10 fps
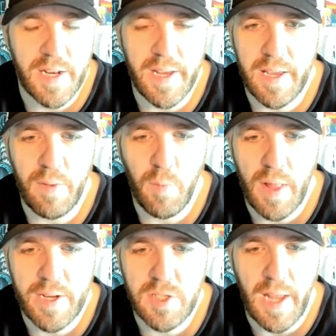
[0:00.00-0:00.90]
that I
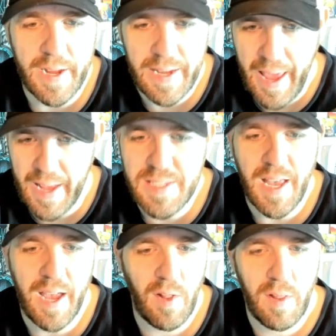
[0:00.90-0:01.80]
can
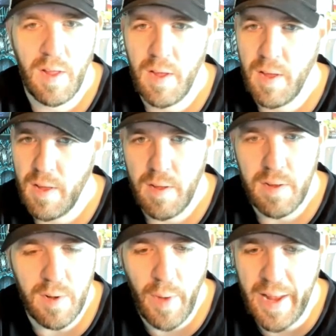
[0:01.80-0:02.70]
exile,
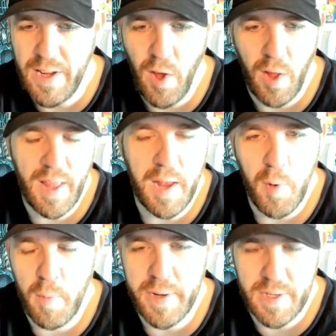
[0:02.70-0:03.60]
any non-land
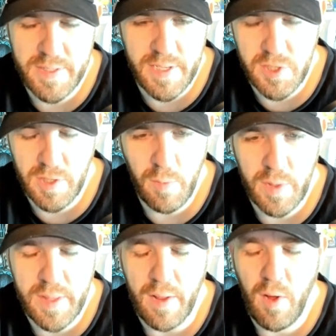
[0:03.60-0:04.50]
permanent essentially
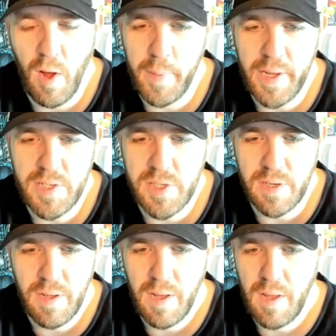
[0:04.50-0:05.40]
with that combination.